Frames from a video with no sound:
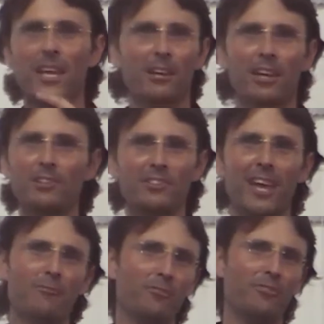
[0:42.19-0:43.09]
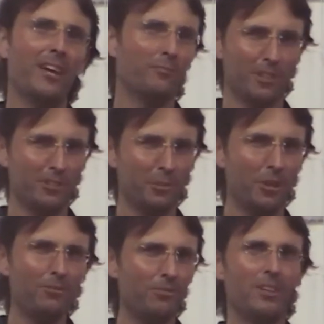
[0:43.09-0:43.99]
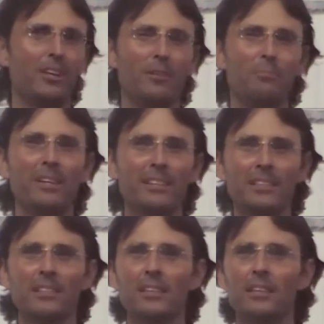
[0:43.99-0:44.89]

and I didn't have a favourite 12 that I picked.